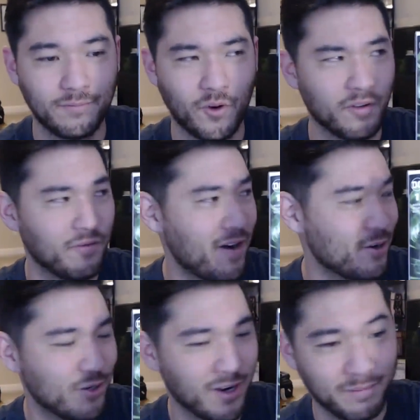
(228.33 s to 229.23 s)
or a
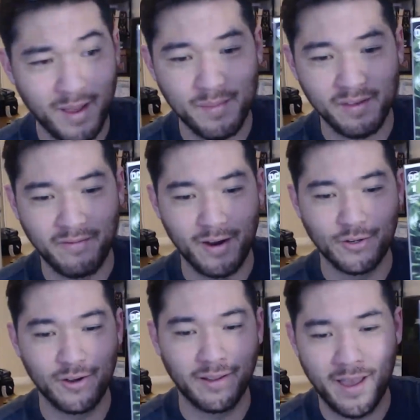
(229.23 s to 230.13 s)
fire truck. It might be a fire
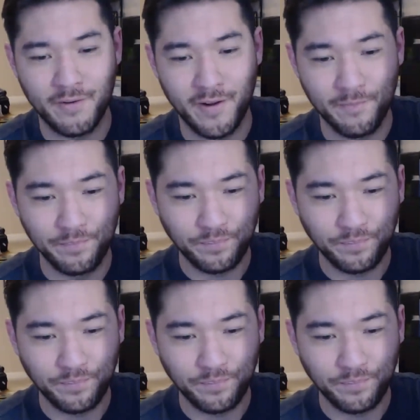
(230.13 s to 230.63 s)
truck. I don't know.